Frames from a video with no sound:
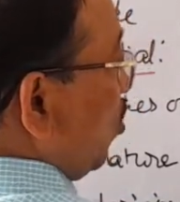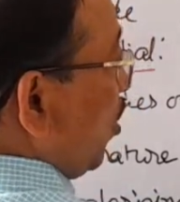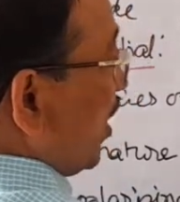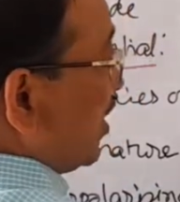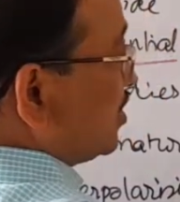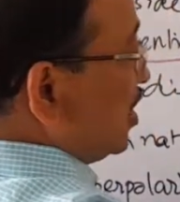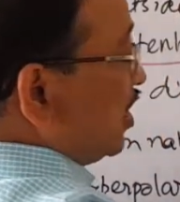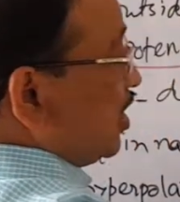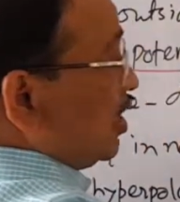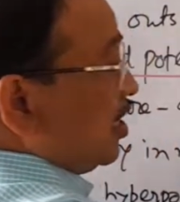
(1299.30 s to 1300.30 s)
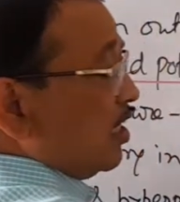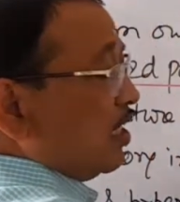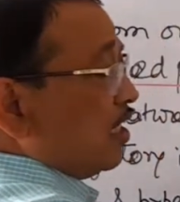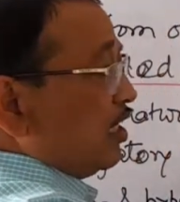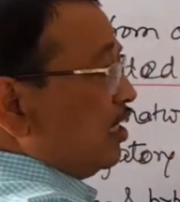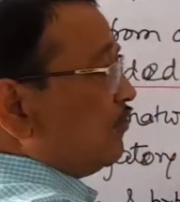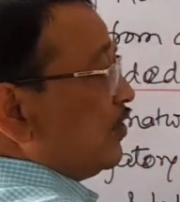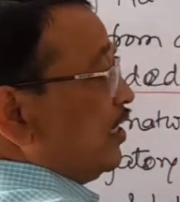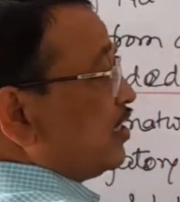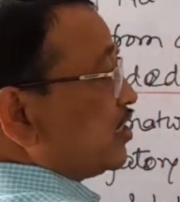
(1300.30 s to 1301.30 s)
Whereas if
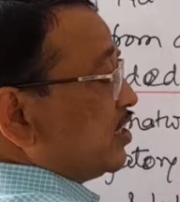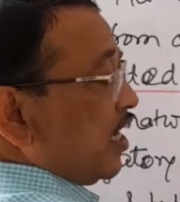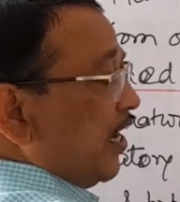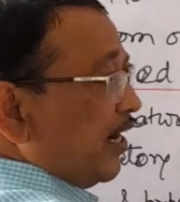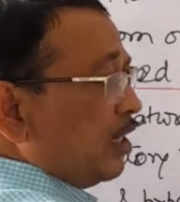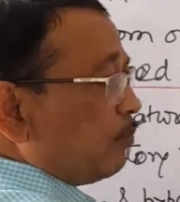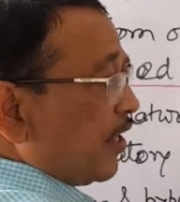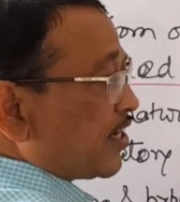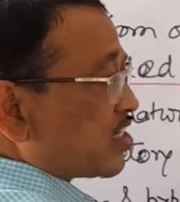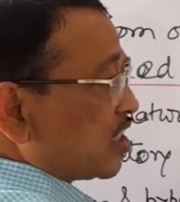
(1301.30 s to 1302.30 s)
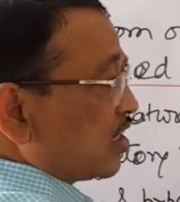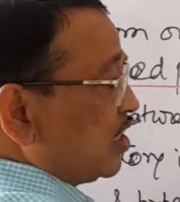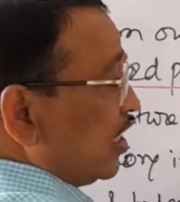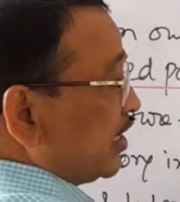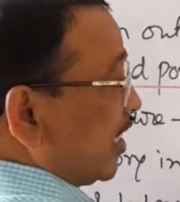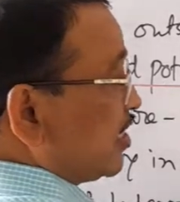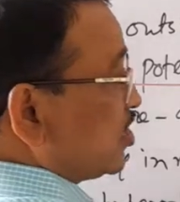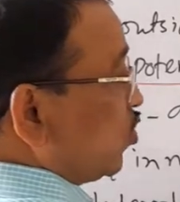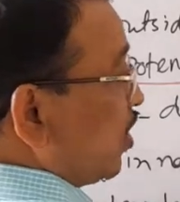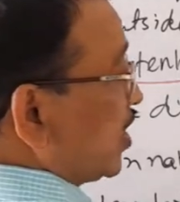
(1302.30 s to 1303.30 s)
it is in the negative direction, that is
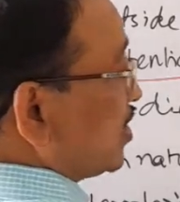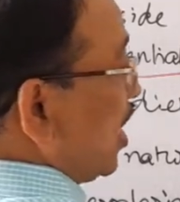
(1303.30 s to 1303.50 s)
known as